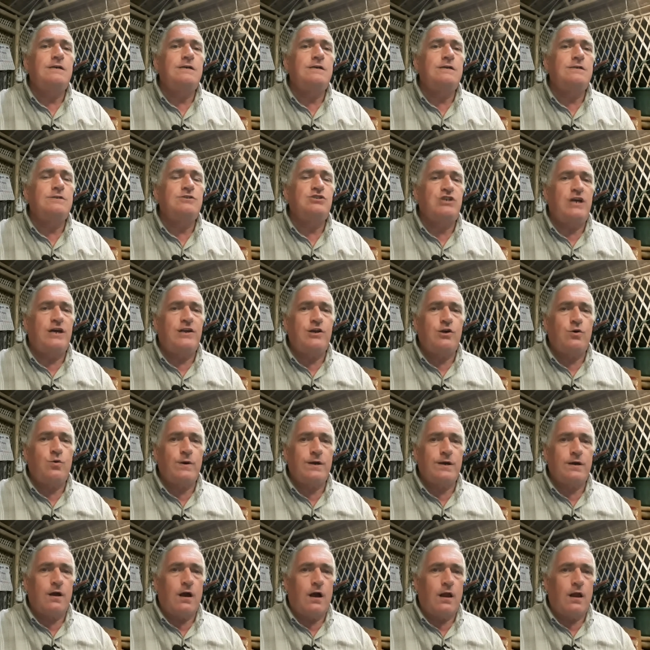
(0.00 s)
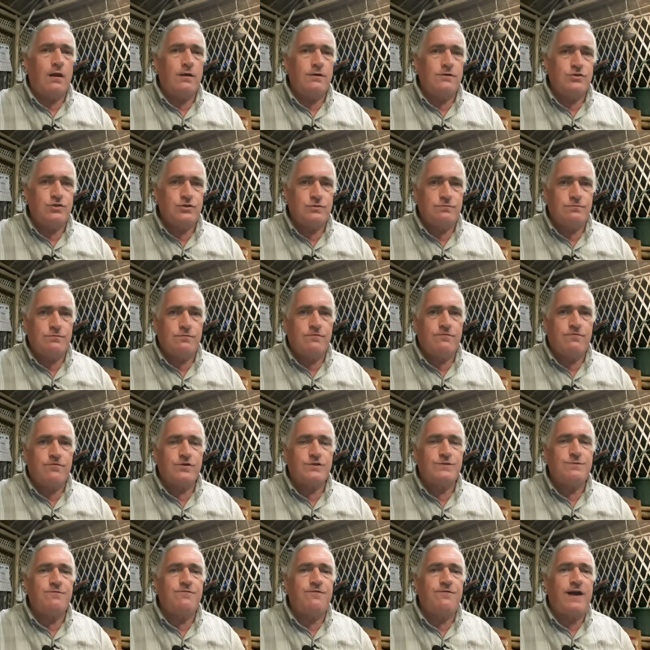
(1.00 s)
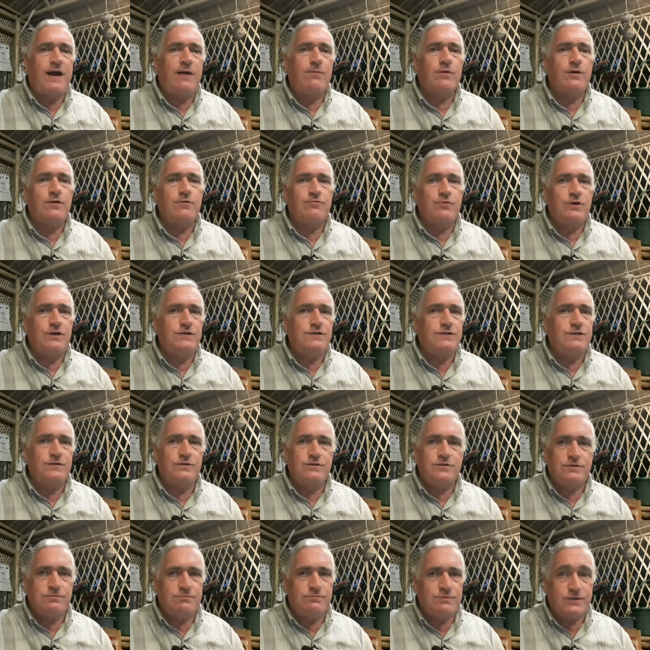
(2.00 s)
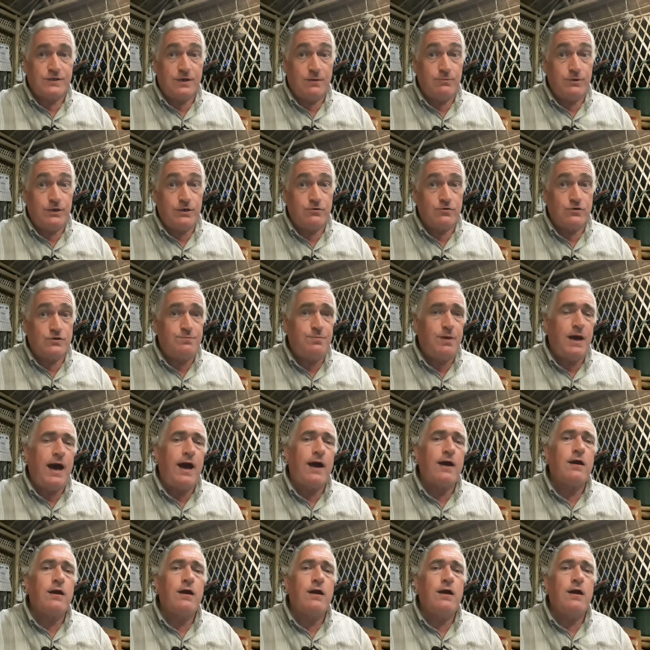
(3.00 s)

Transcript: She had to quit college for some family reasons some years back,